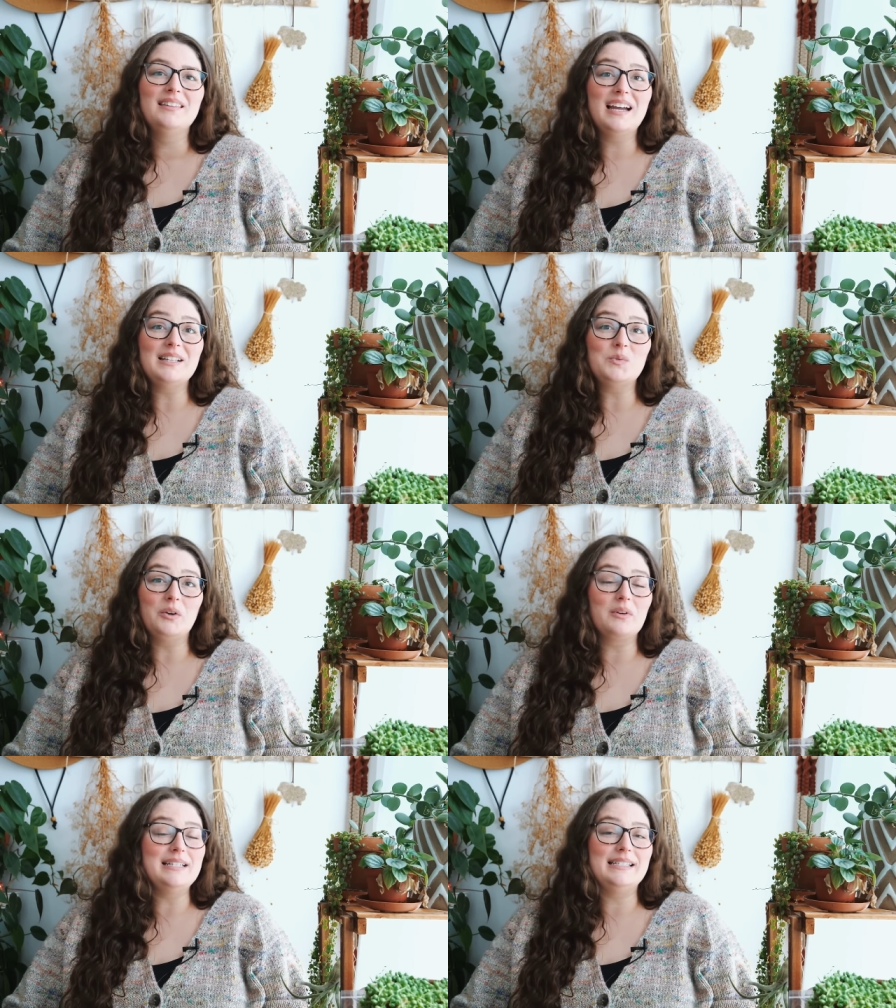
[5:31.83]
That's
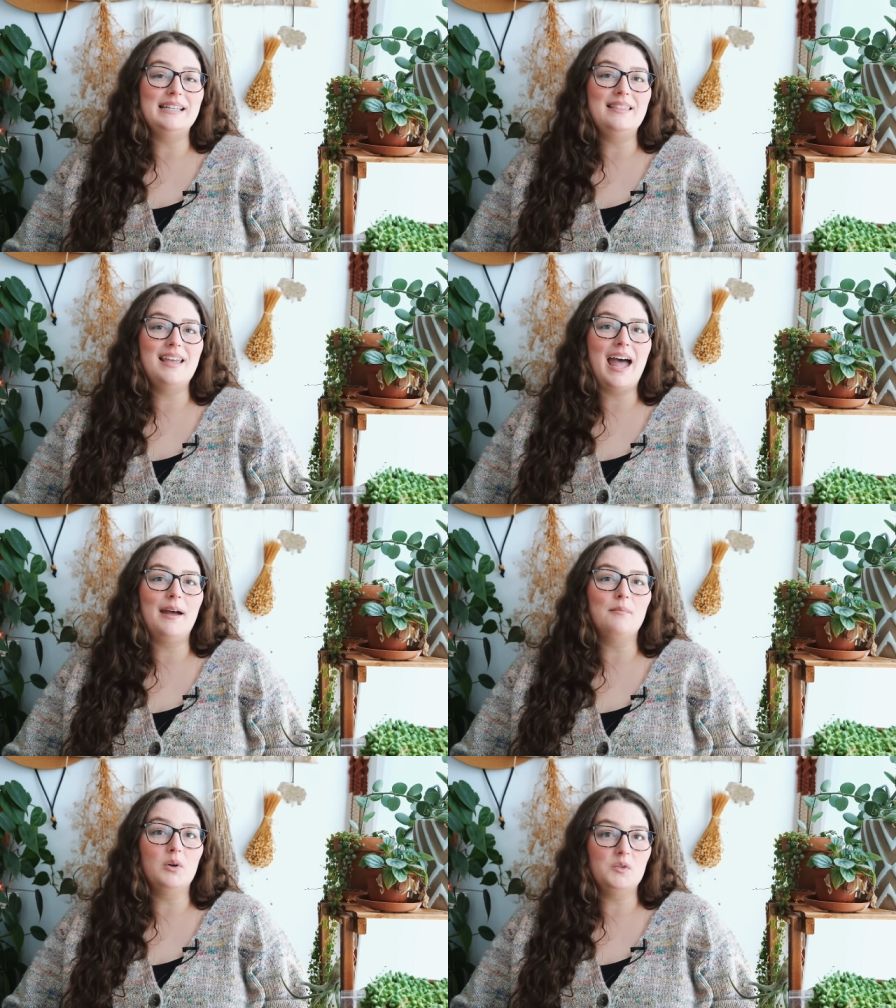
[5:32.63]
one reason
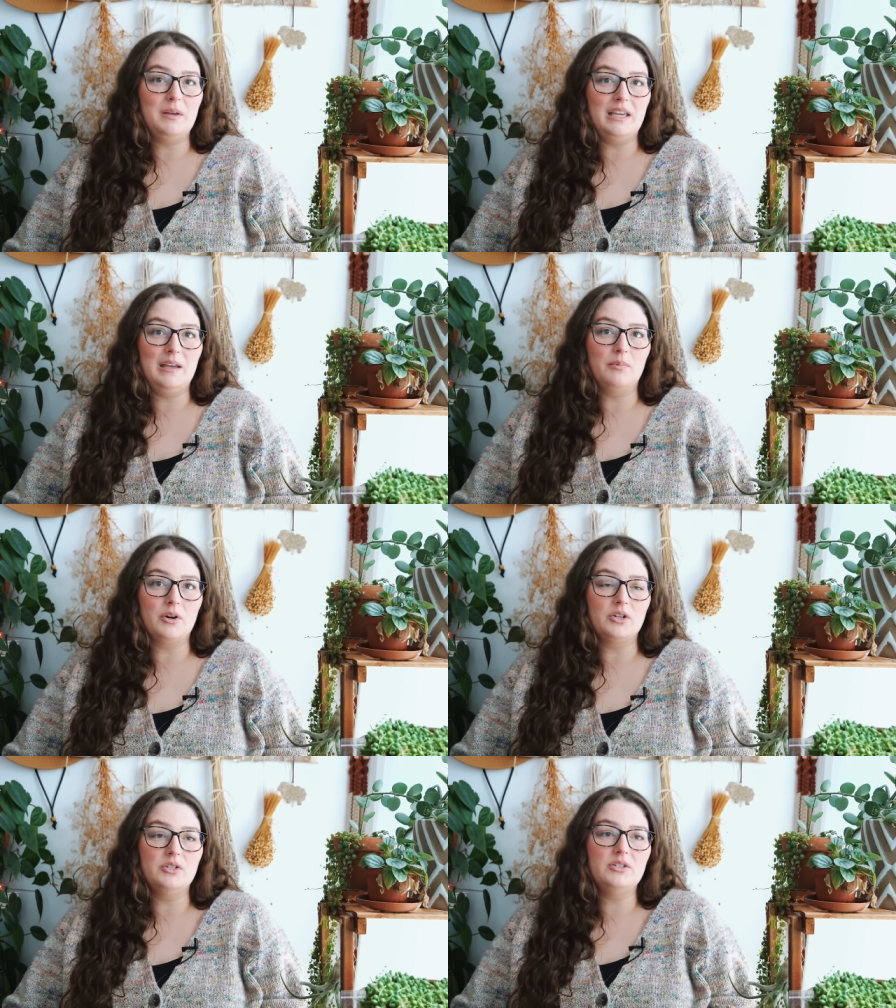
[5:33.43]
that most
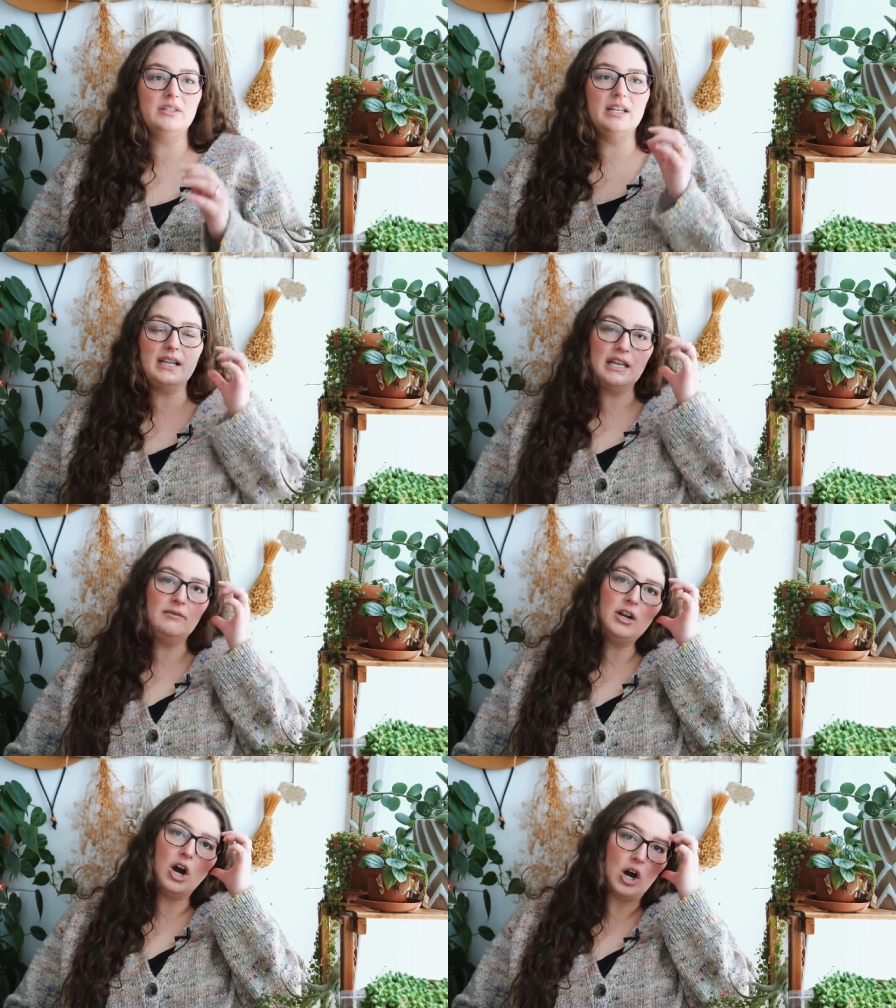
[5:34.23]
beekeepers,
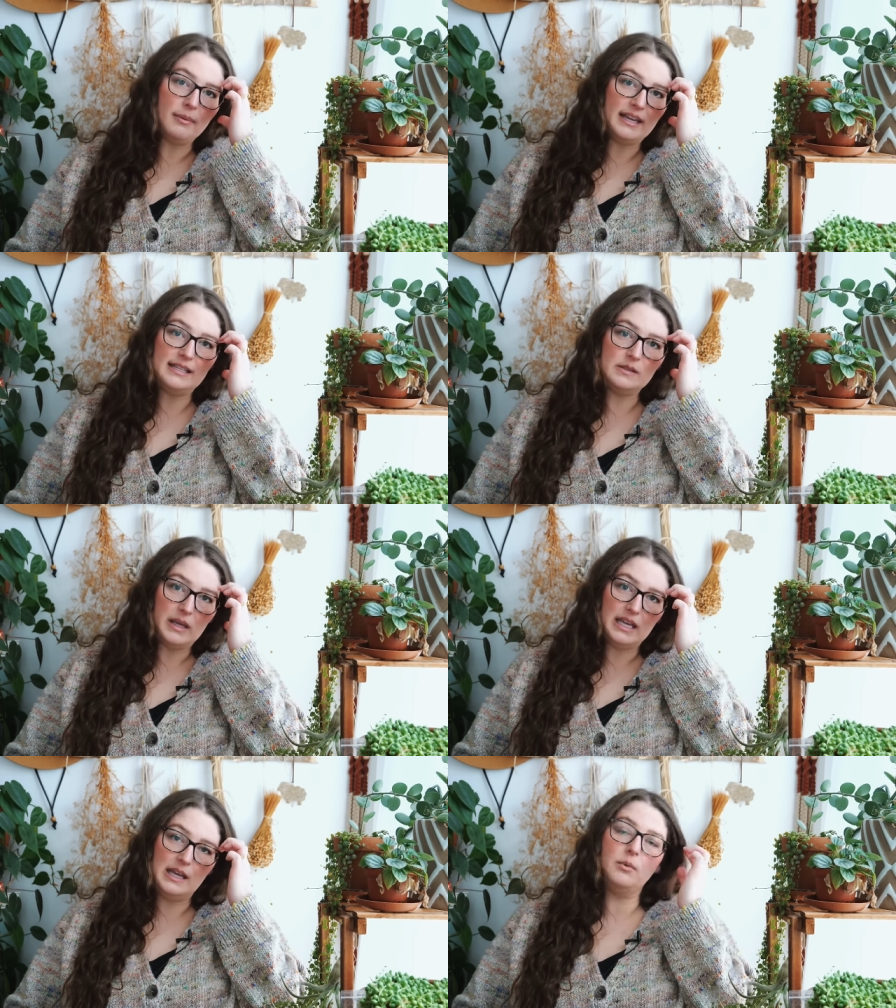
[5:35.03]
even hobbyist
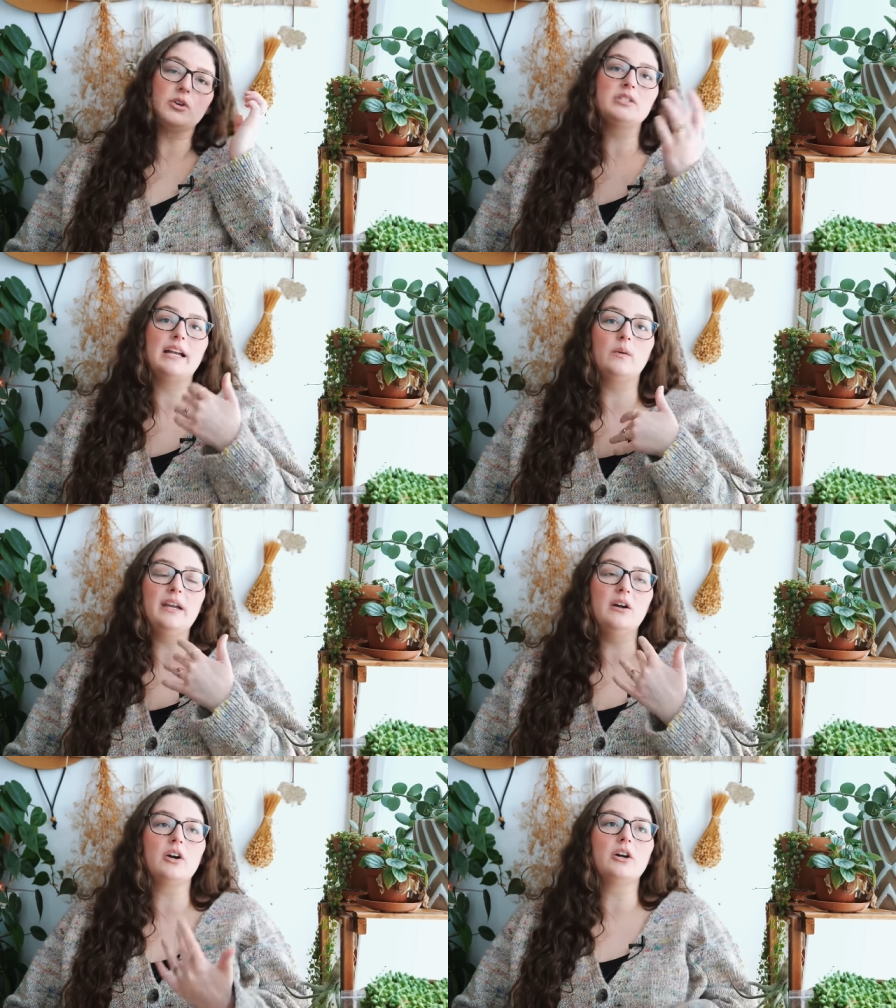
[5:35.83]
beekeepers like
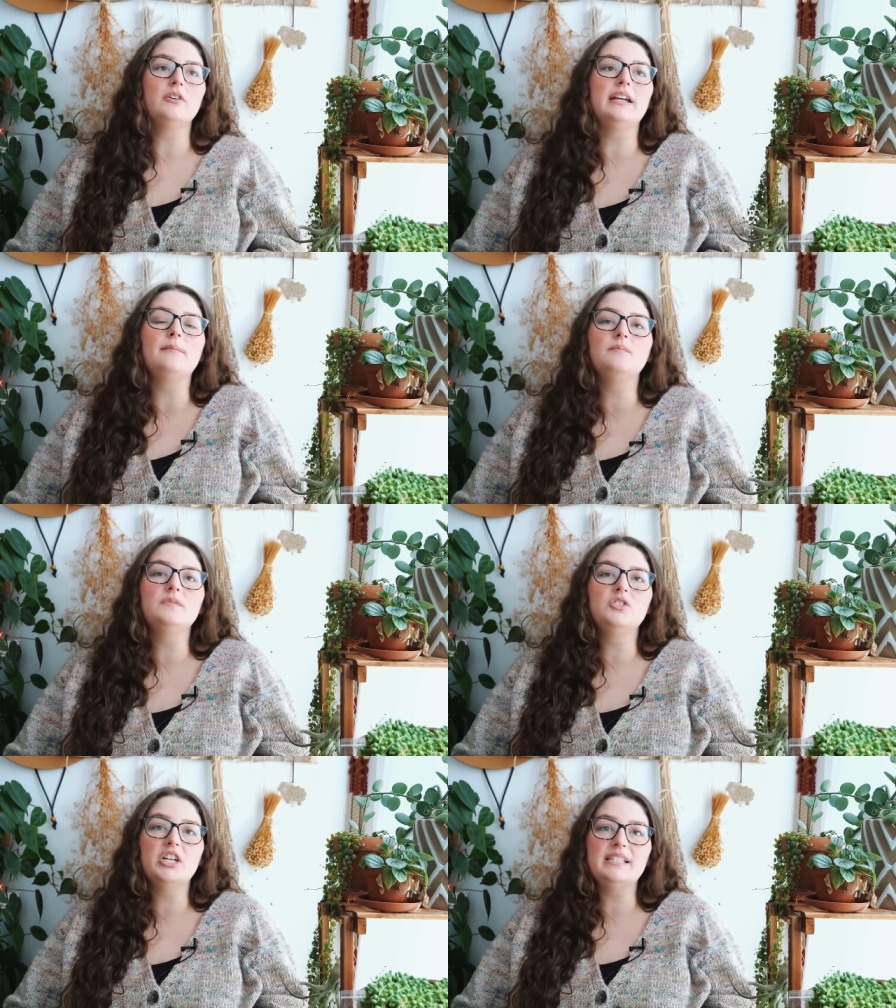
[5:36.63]
we are, that
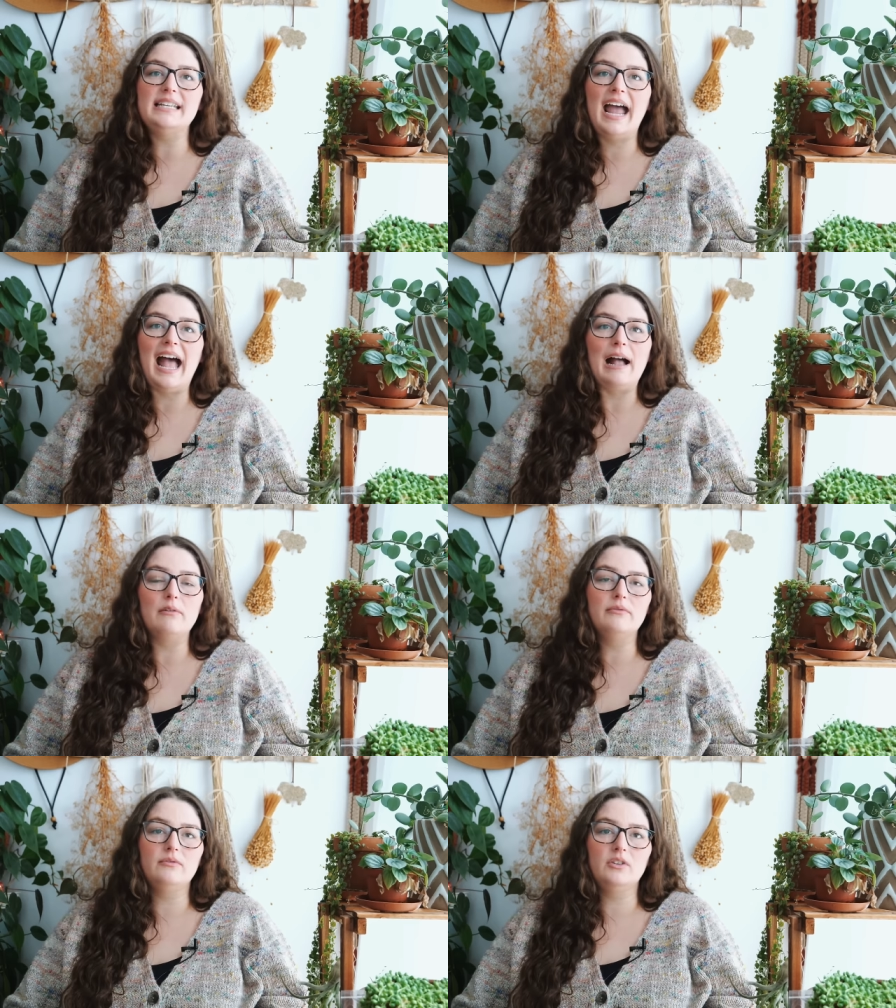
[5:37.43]
just
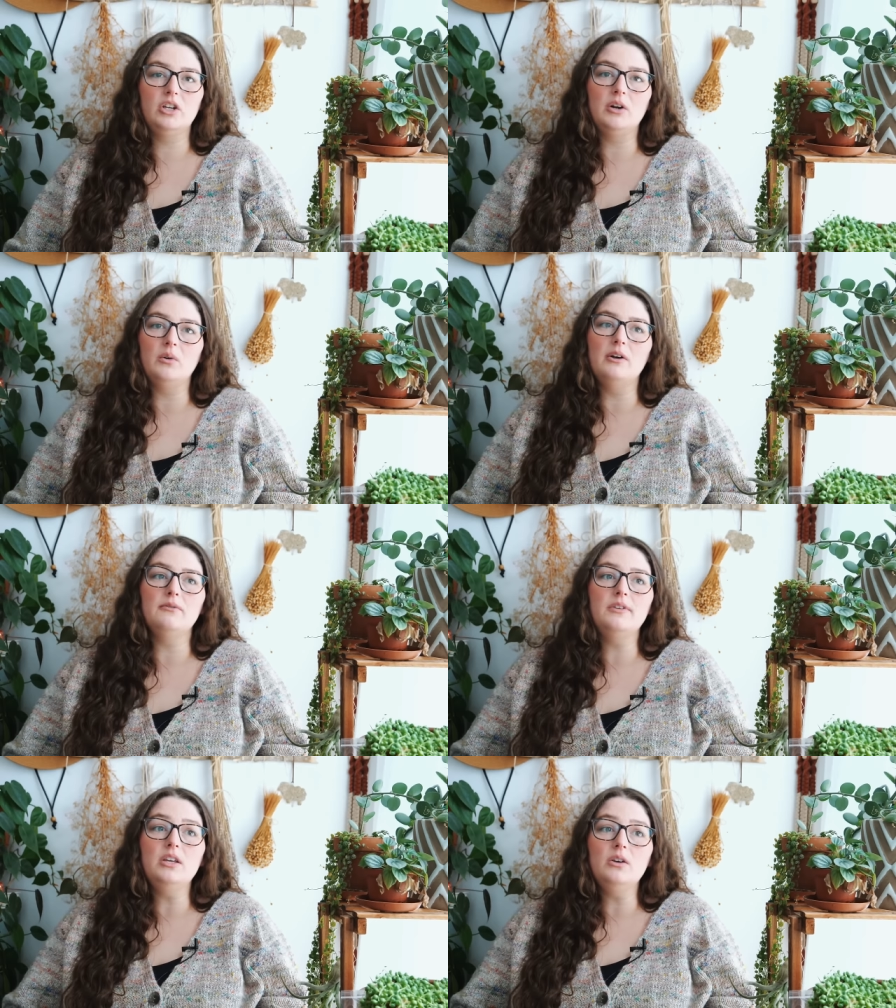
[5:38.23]
have, you know, a
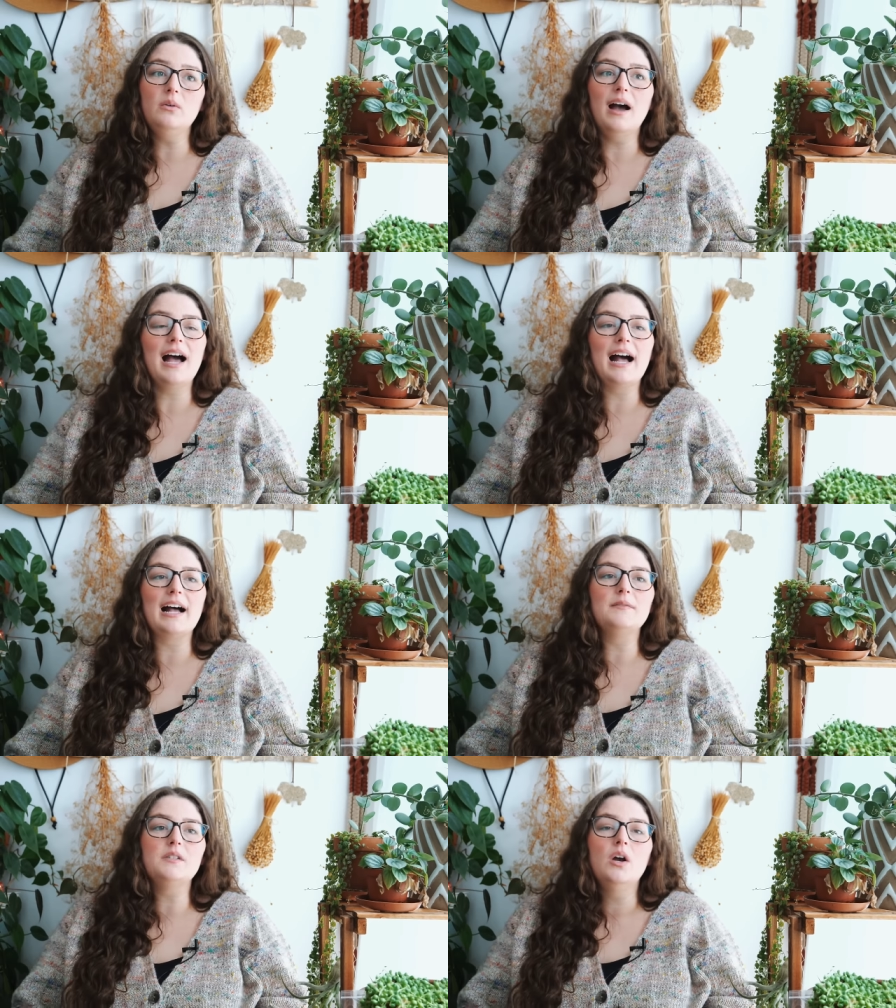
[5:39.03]
few
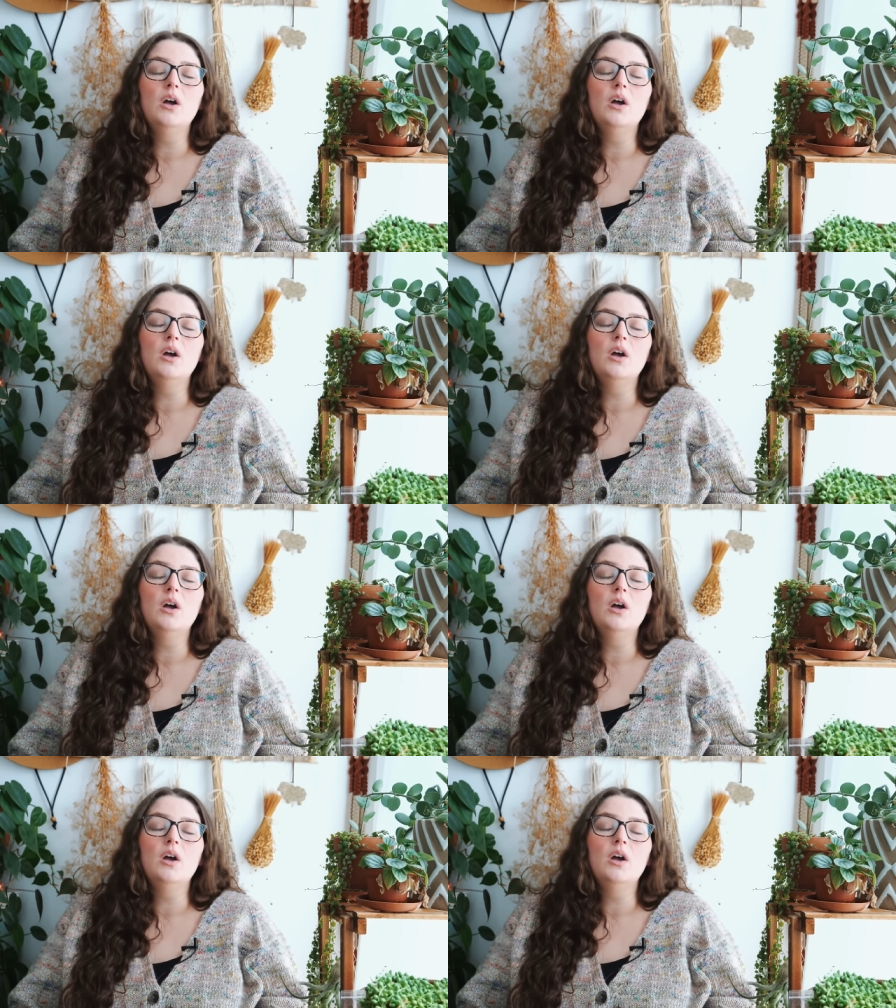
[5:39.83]
hives.